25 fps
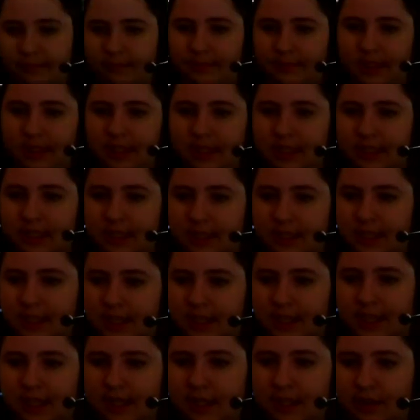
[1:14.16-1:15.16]
this is the
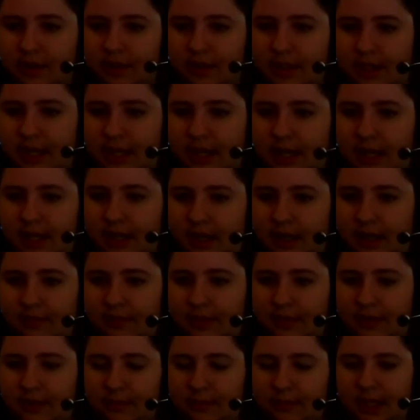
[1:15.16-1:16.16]
second Thursday
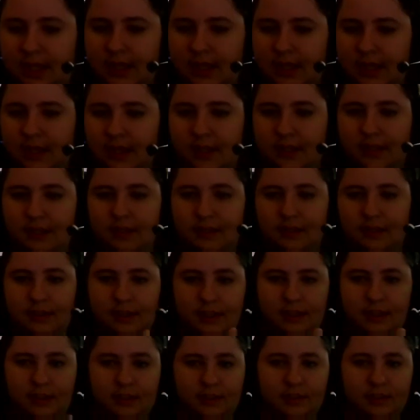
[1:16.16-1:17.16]
of the month.
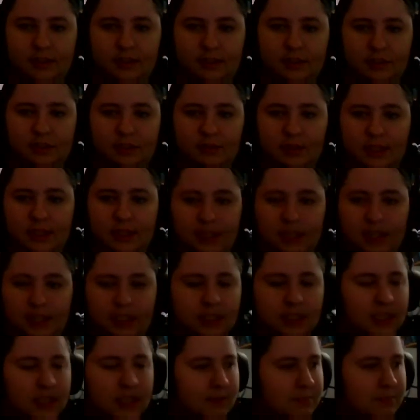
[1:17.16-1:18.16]
Do it at like
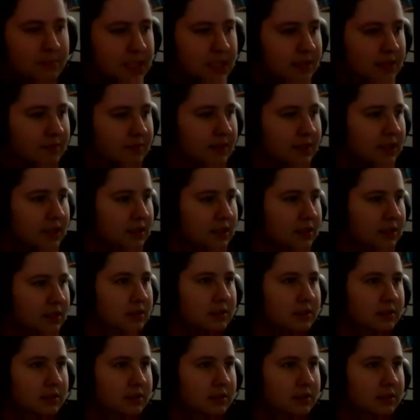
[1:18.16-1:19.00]
10 Pacific,